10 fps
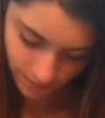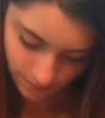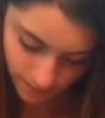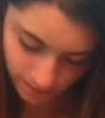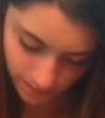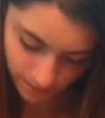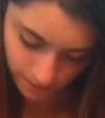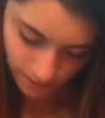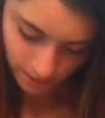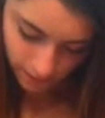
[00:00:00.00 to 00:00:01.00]
And
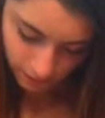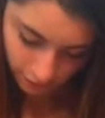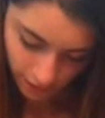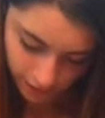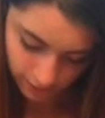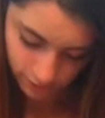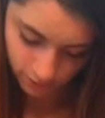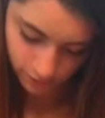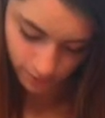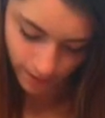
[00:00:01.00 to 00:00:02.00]
maybe try
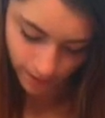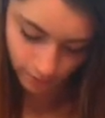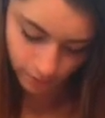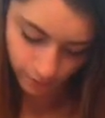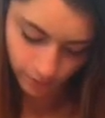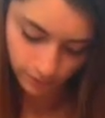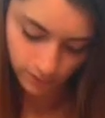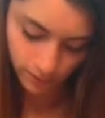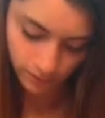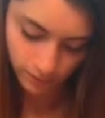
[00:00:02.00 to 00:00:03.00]
to mash them with the
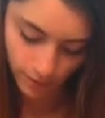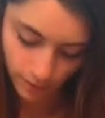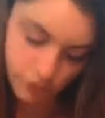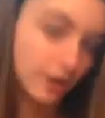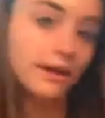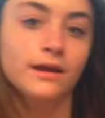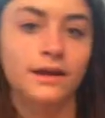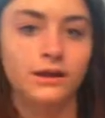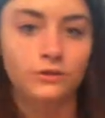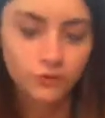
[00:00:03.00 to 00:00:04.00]
spoon as well to try to get
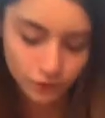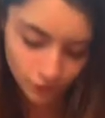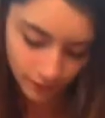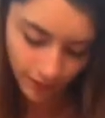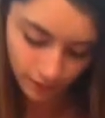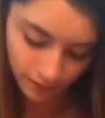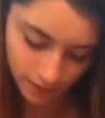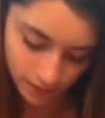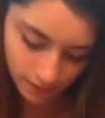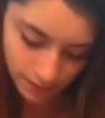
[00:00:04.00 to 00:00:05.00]
any juice out of
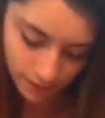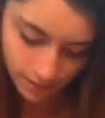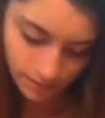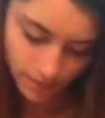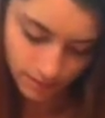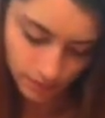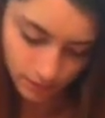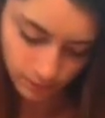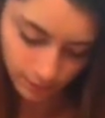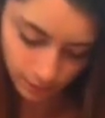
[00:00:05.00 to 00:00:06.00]
it
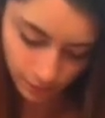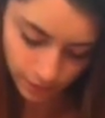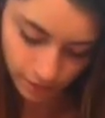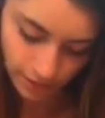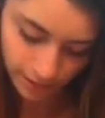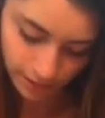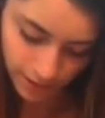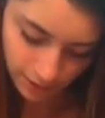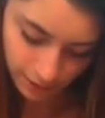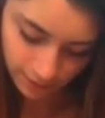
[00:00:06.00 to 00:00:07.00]
to mix with the
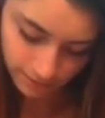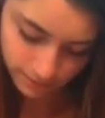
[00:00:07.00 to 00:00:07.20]
indicator.